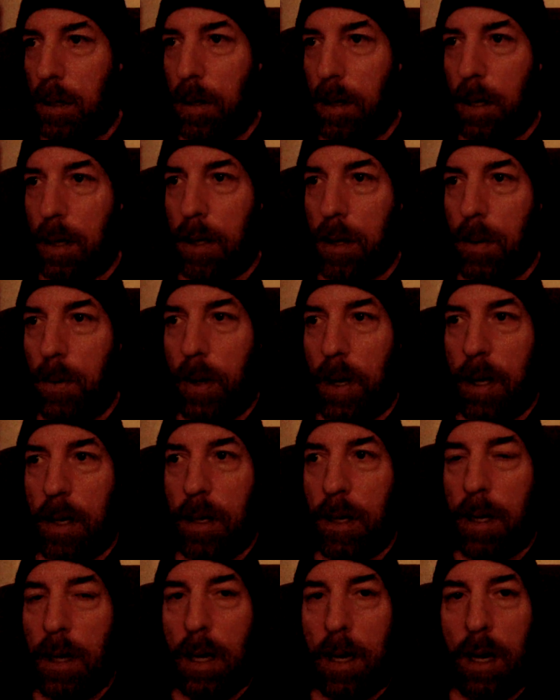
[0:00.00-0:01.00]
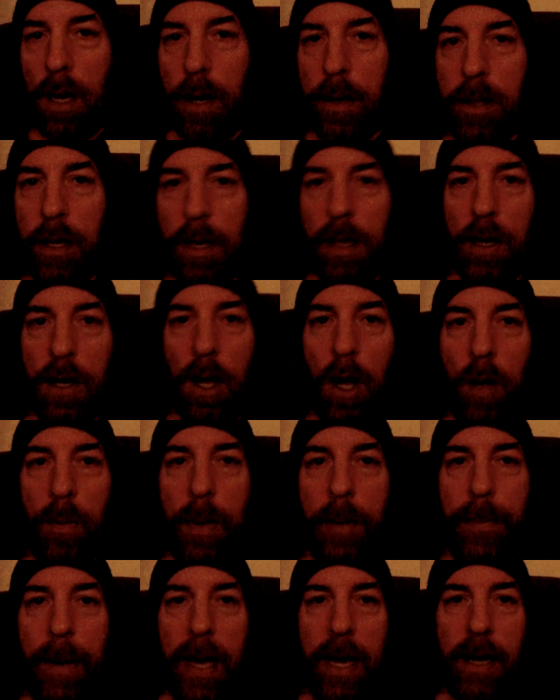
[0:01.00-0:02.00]
You're like, okay, are they gonna call
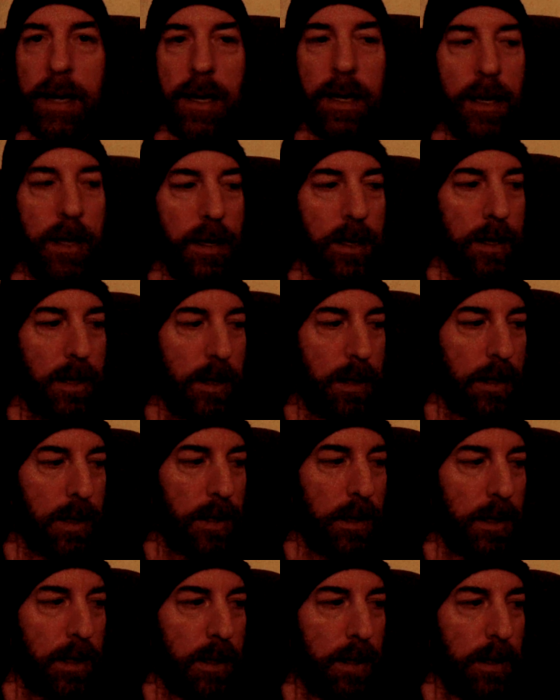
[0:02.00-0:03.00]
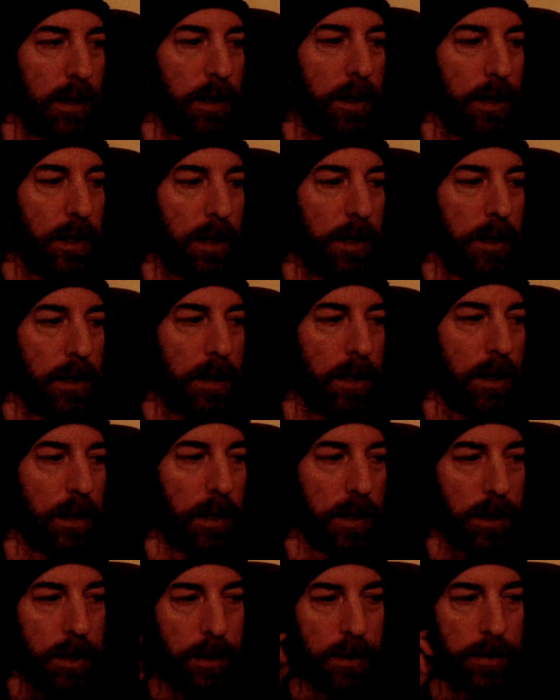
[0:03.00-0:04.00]
me back?
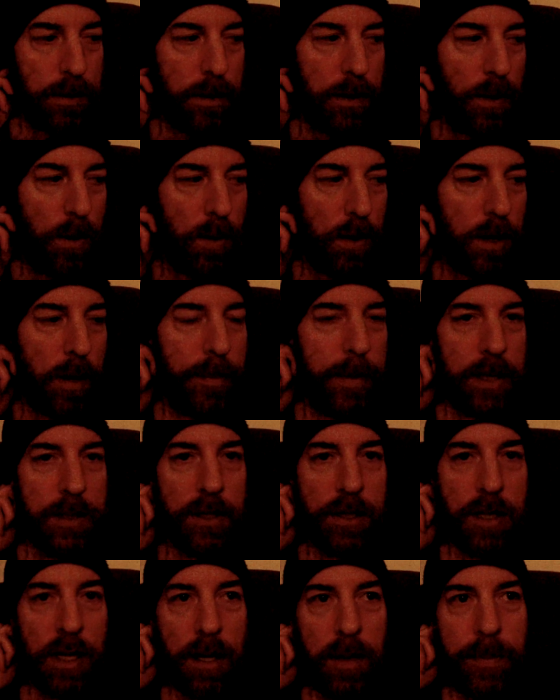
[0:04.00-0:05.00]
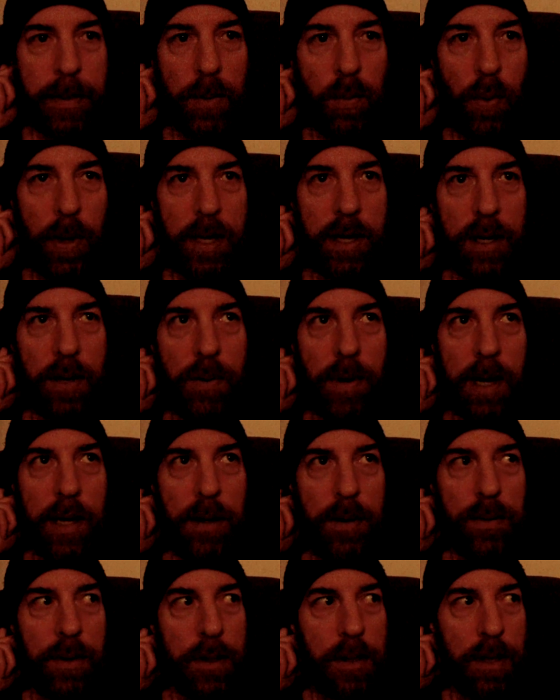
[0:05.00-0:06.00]
Like, or am I just gonna be waiting
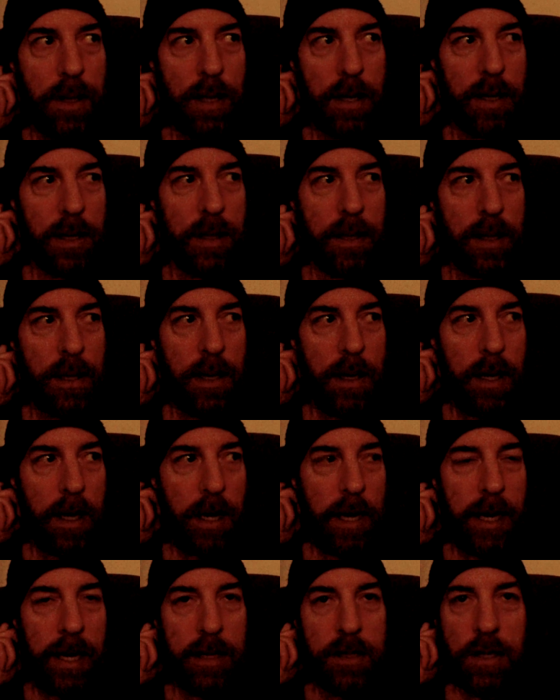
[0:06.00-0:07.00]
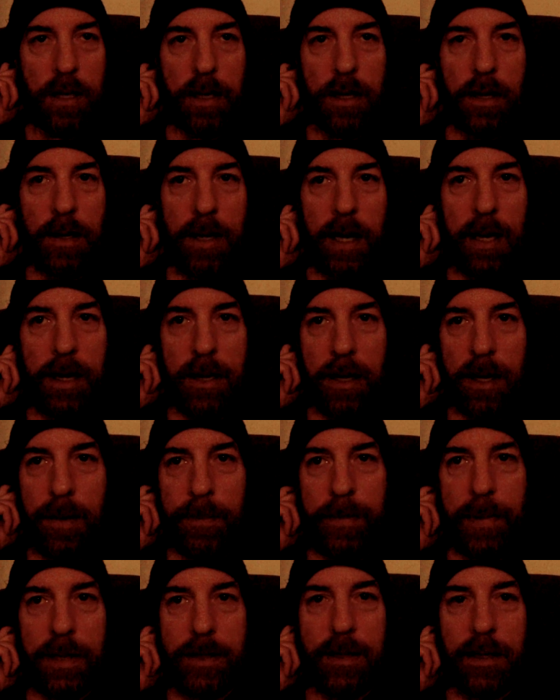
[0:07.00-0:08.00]
around? Like, it's like you gotta
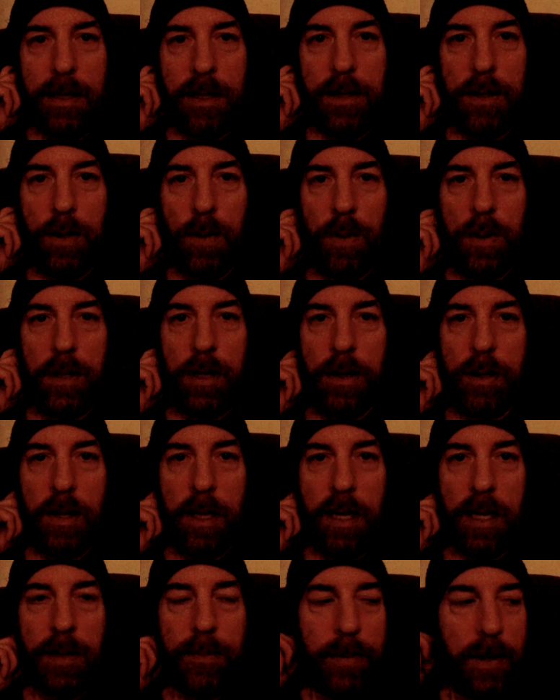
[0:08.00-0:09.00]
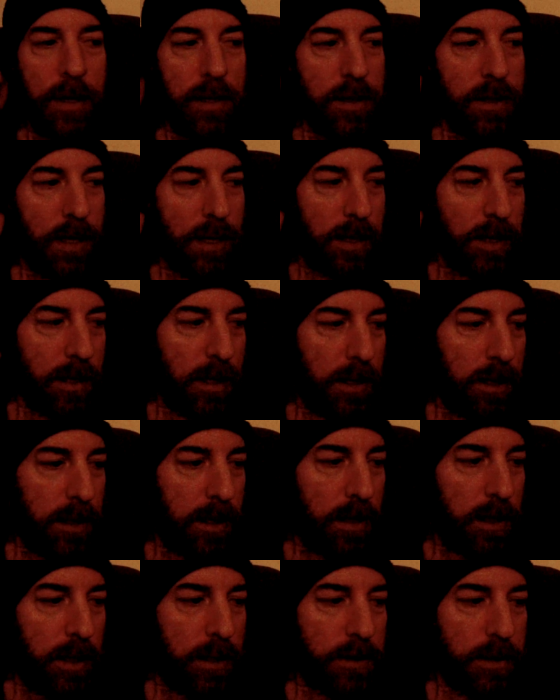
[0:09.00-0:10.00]
get busy doing your thing, but it's like,
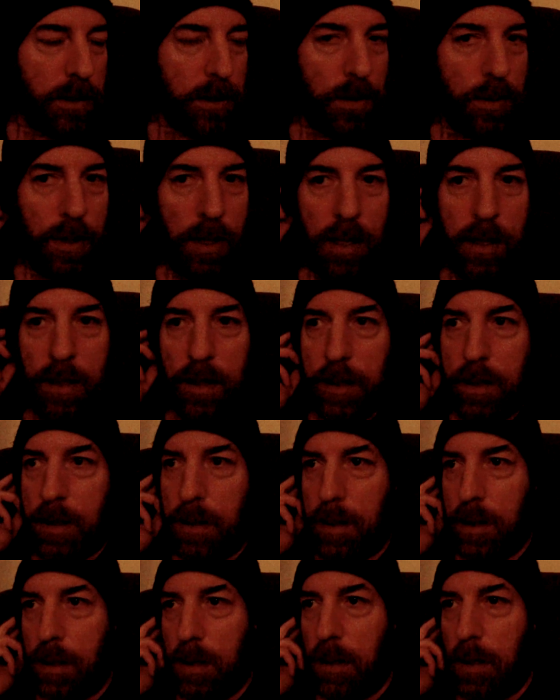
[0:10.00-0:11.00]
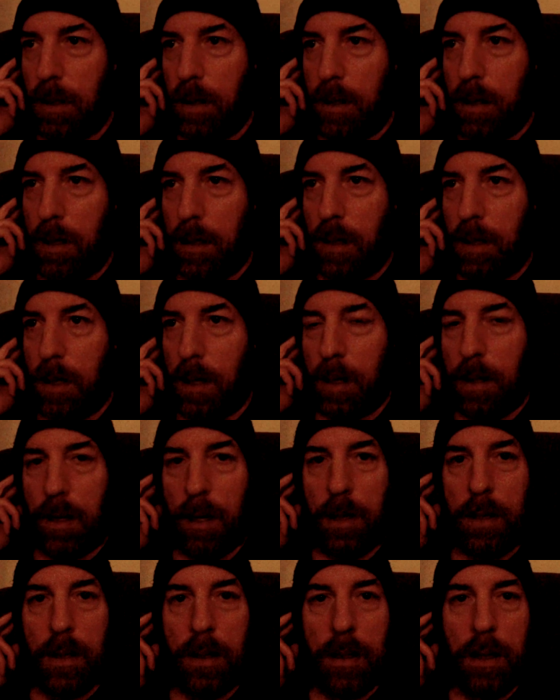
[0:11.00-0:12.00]
it's like okay,
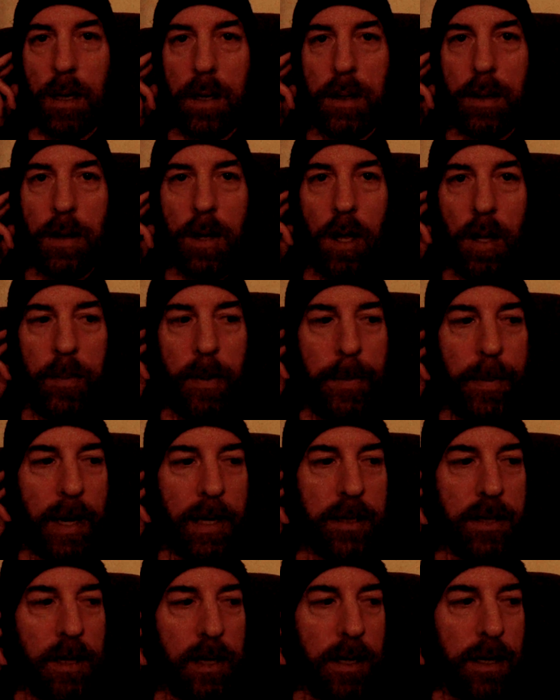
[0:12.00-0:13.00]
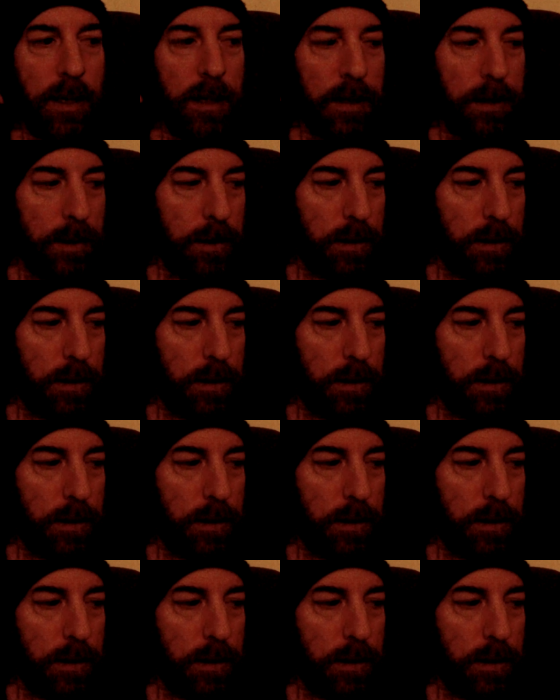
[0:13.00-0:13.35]
are, are you are you calling me back today?